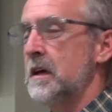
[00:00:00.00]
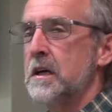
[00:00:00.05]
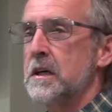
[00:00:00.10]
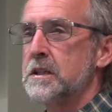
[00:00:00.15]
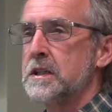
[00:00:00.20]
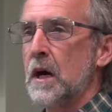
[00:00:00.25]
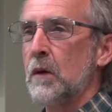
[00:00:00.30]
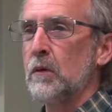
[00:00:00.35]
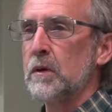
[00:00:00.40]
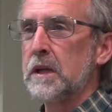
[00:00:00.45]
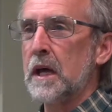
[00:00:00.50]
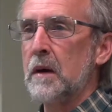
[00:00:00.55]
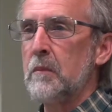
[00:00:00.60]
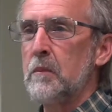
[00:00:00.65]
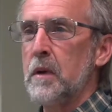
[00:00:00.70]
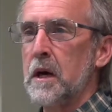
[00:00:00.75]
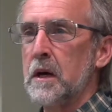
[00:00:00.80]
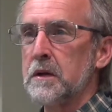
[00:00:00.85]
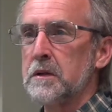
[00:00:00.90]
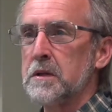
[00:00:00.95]
Is that what that
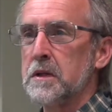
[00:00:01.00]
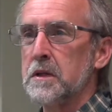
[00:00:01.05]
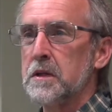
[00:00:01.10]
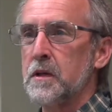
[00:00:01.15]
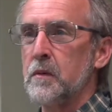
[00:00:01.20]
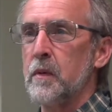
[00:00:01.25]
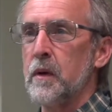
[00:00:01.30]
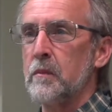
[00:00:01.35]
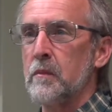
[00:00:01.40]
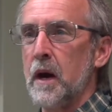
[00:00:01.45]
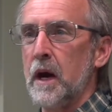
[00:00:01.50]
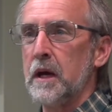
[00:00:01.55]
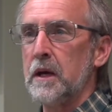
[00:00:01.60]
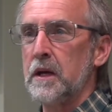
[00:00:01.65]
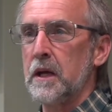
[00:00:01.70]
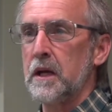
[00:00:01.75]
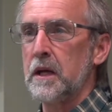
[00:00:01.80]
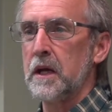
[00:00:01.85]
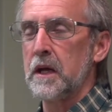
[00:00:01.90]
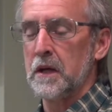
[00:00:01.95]
meant? To be made
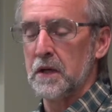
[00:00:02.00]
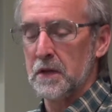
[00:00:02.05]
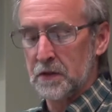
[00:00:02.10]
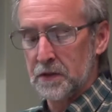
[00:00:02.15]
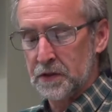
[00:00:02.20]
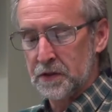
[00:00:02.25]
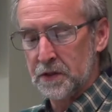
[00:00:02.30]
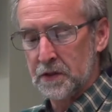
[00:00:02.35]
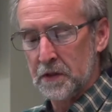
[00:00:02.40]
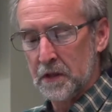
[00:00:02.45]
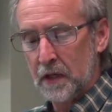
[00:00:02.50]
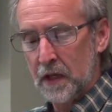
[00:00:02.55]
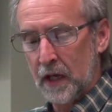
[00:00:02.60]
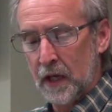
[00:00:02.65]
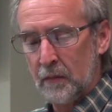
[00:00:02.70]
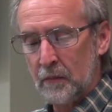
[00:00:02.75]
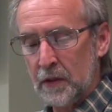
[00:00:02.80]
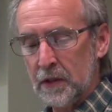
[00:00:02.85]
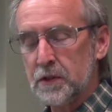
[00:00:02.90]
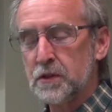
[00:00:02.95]
in his
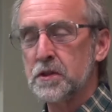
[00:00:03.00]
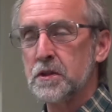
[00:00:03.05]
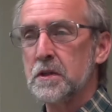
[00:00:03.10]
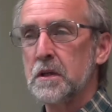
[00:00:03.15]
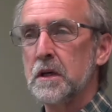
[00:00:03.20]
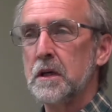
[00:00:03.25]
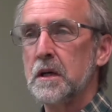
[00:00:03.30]
image?